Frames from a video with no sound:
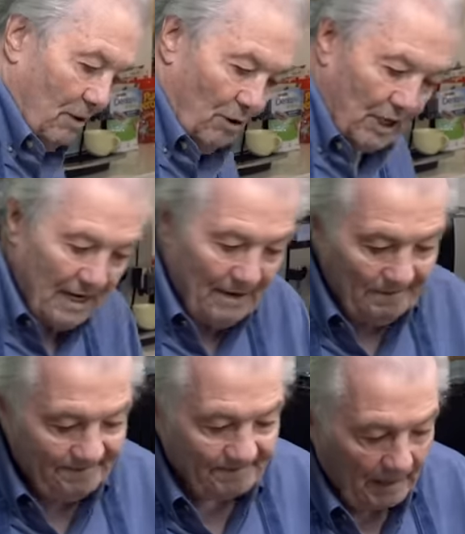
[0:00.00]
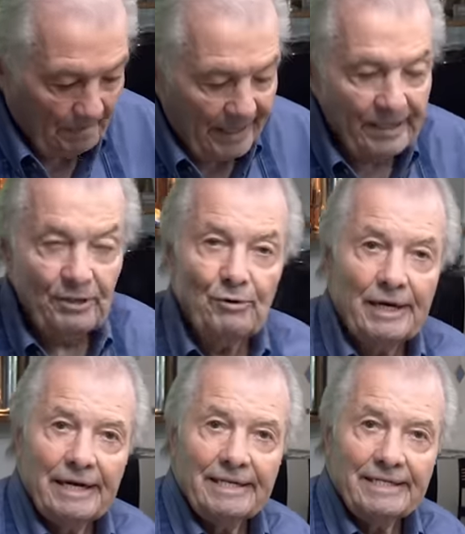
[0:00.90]
Okay, my New
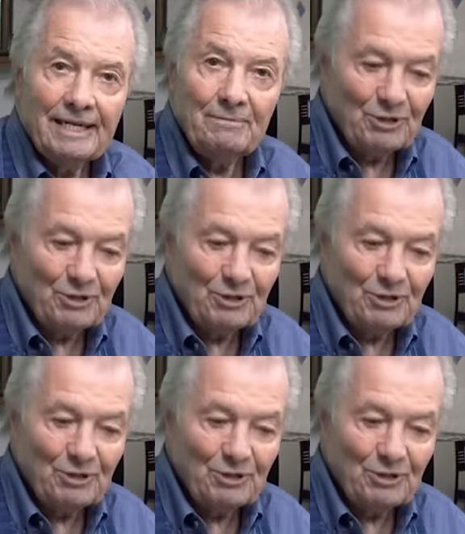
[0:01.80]
England clam